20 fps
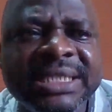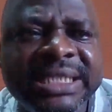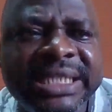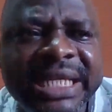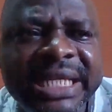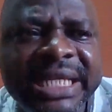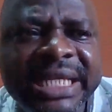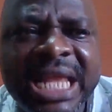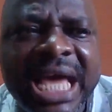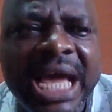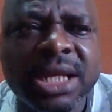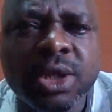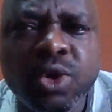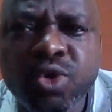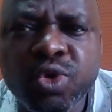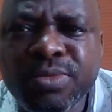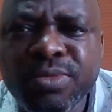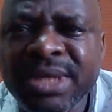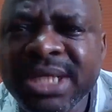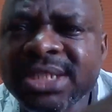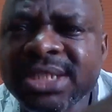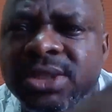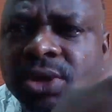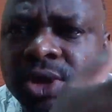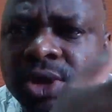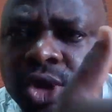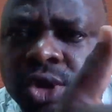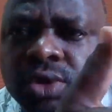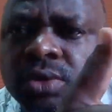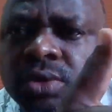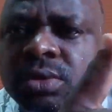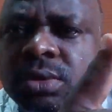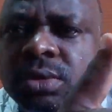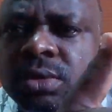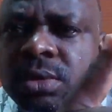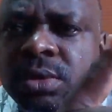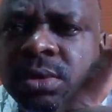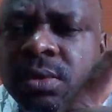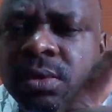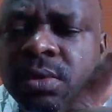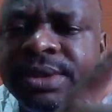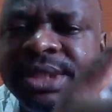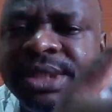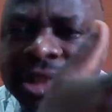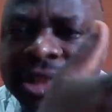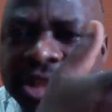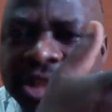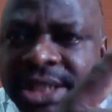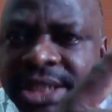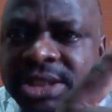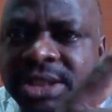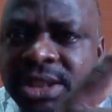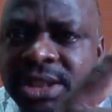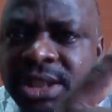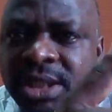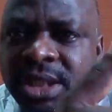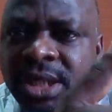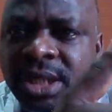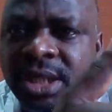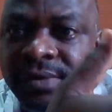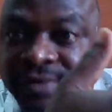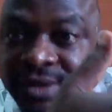dill, and cumin to do with the church of